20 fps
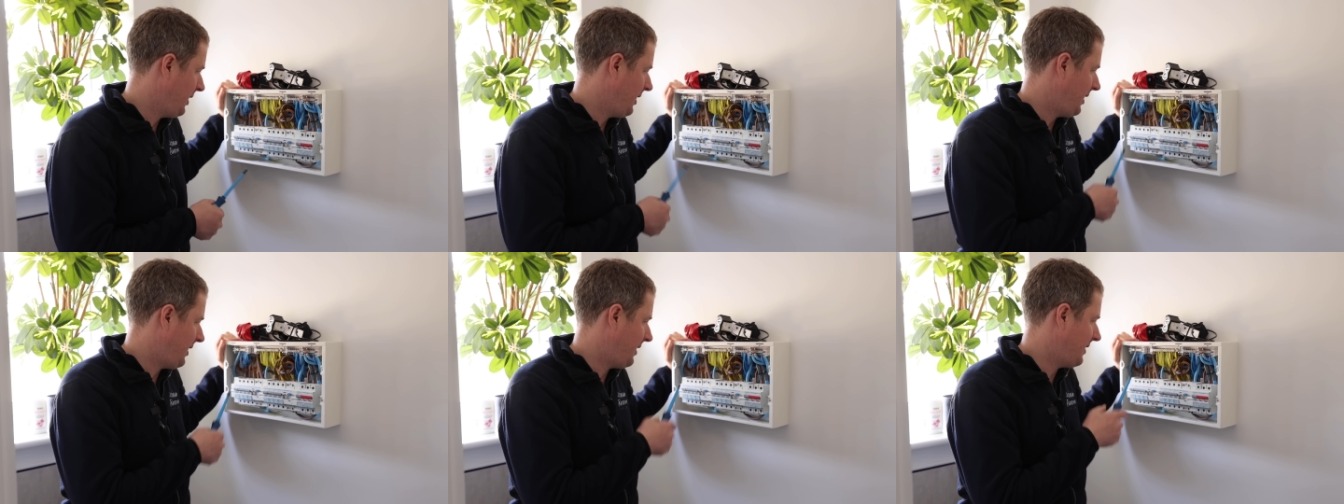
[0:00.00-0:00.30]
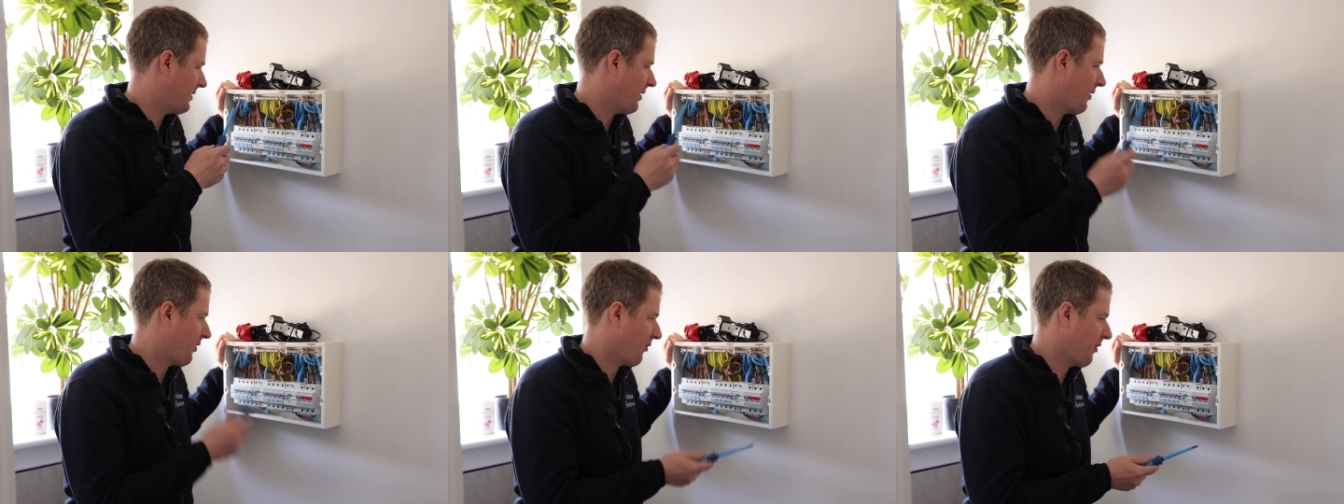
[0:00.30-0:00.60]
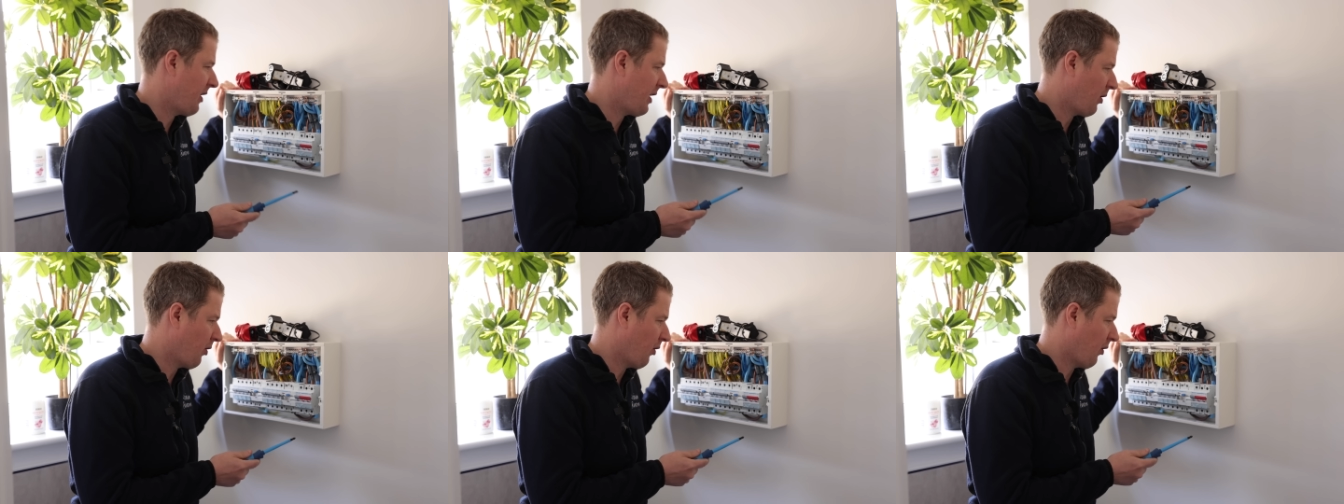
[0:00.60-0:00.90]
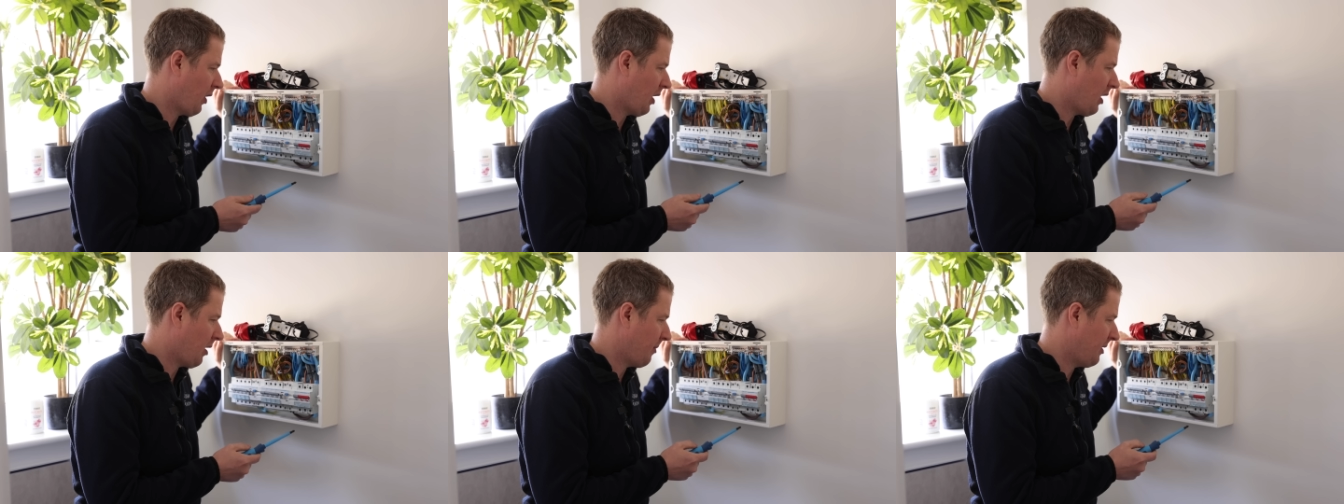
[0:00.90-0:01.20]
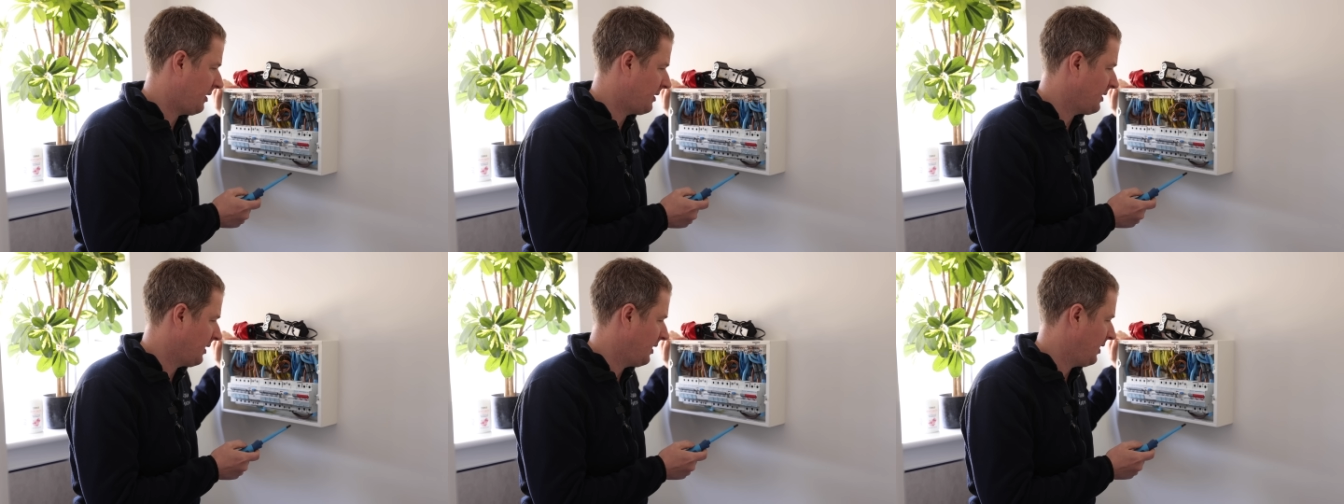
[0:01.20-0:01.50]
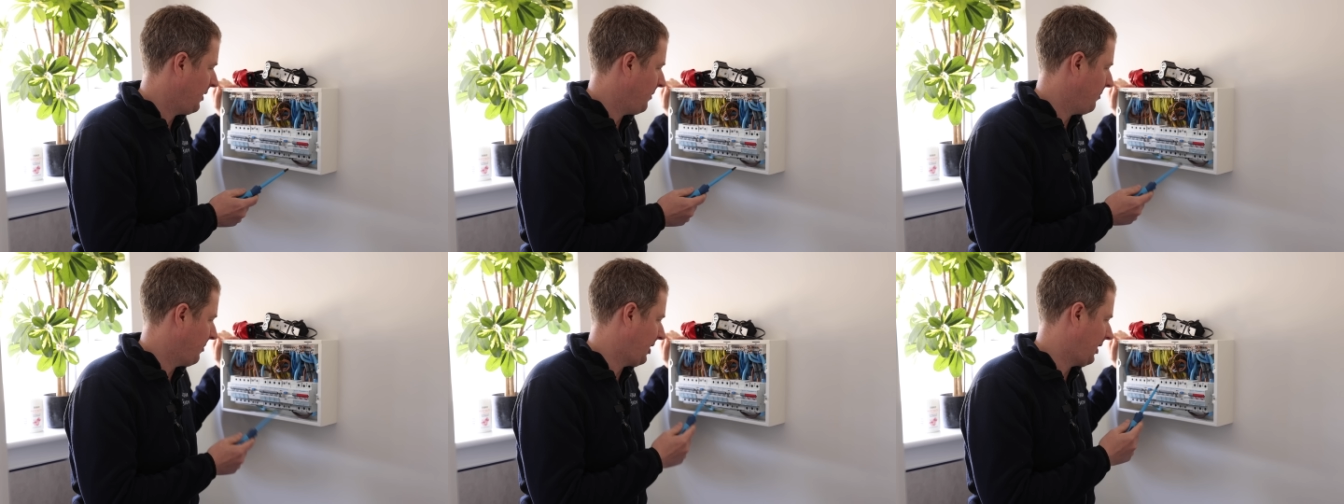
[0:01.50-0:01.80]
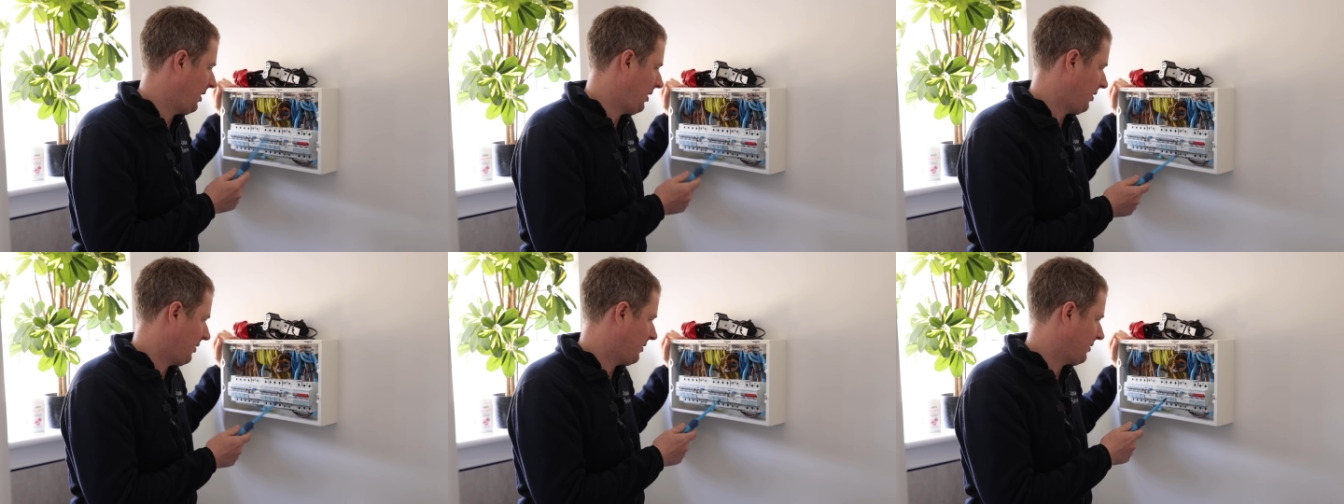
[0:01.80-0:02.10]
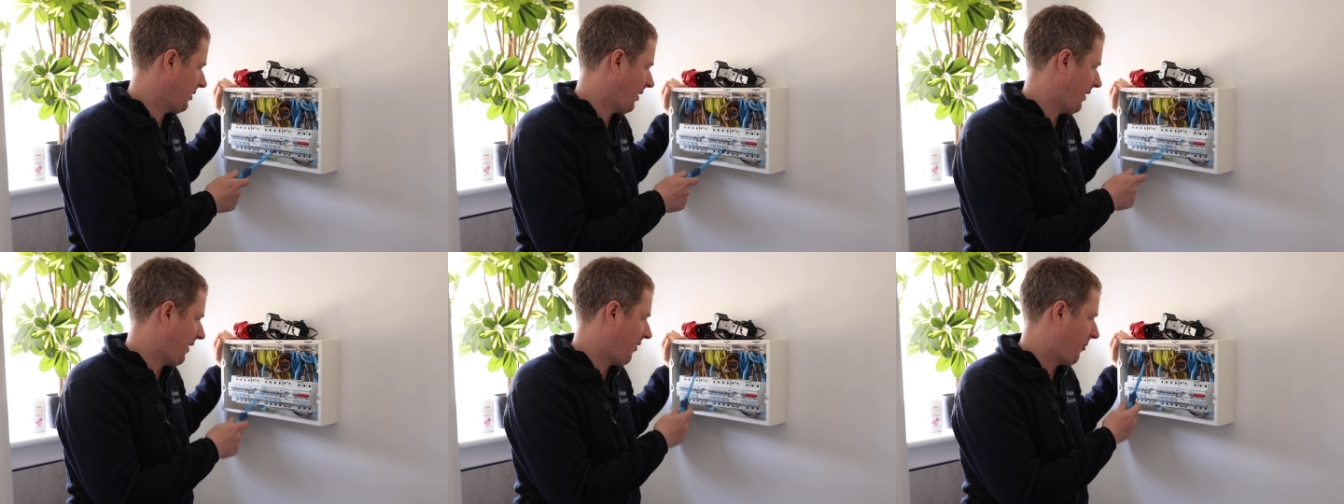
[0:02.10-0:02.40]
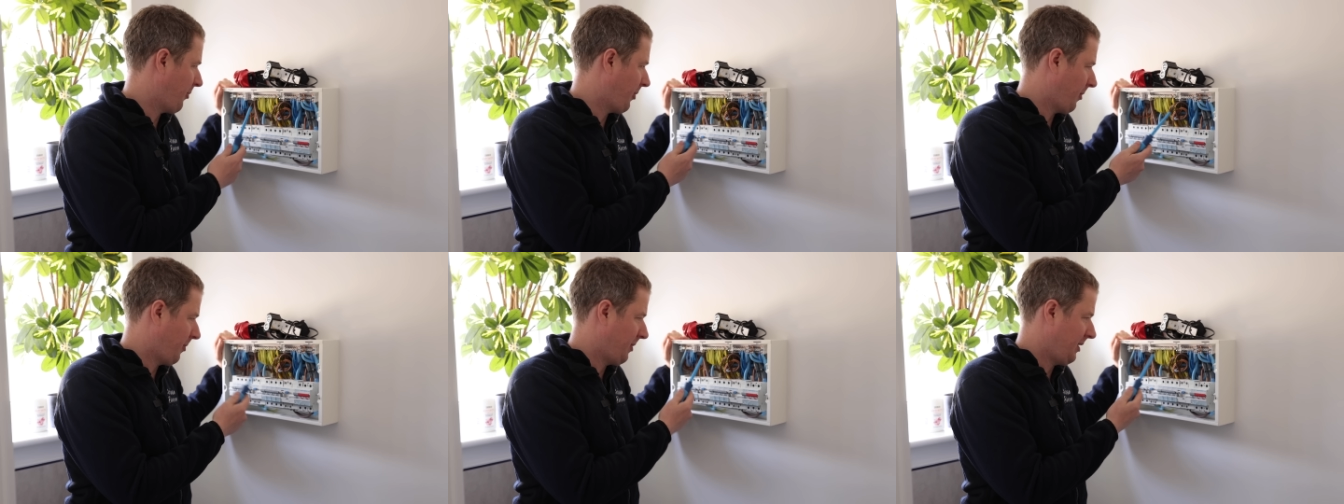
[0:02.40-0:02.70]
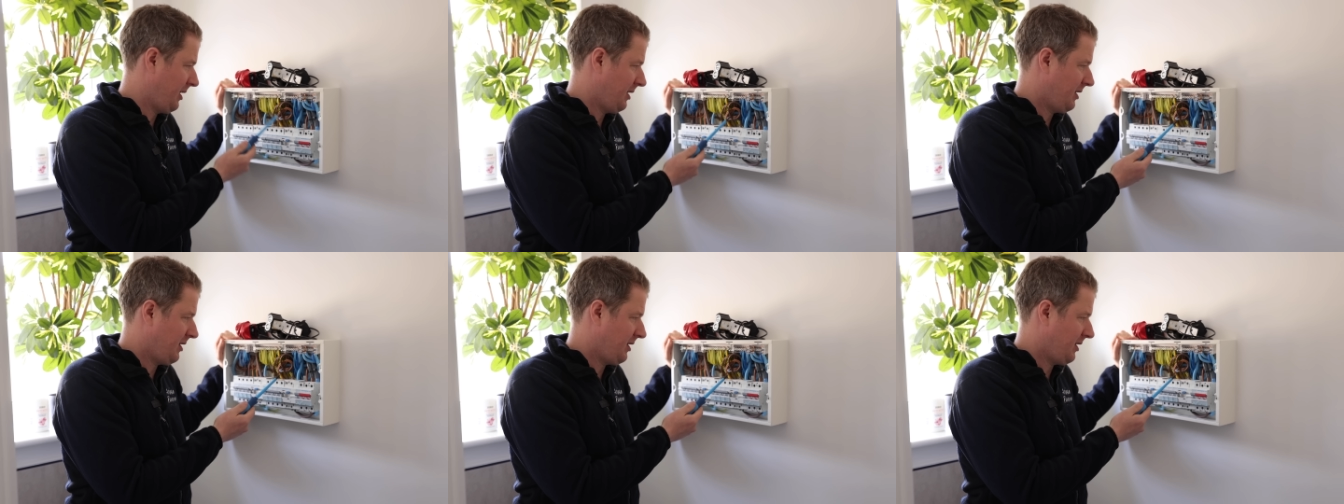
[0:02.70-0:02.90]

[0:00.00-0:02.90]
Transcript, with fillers: It is a three core armoured but it looks like they've probably